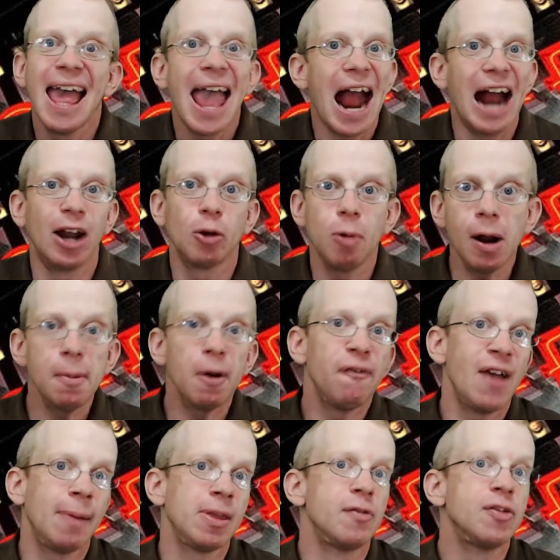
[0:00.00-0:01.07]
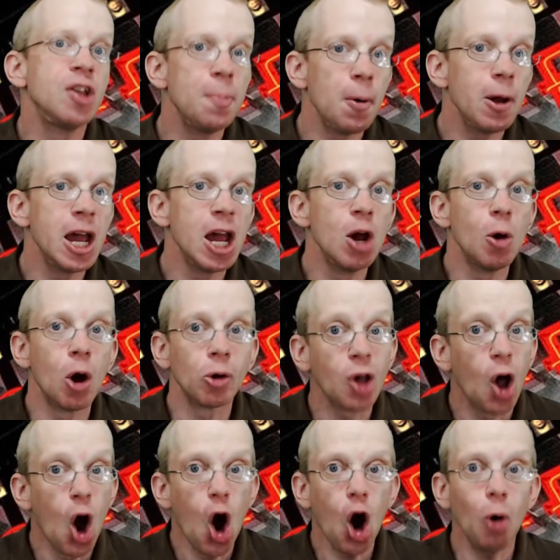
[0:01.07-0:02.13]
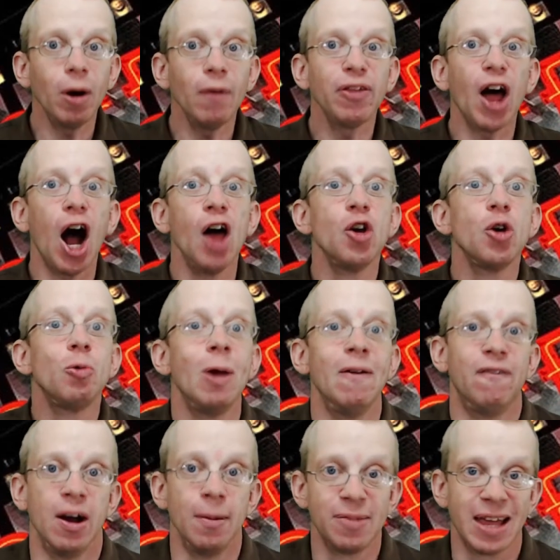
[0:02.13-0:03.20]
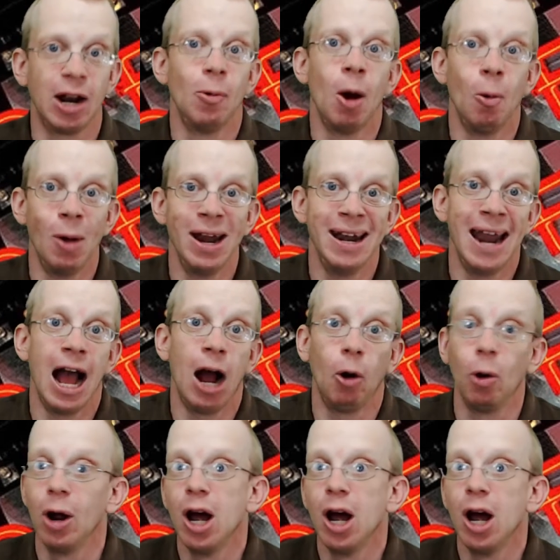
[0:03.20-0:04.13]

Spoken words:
an incredible family of superheroes, or one of the other great films that are out right now.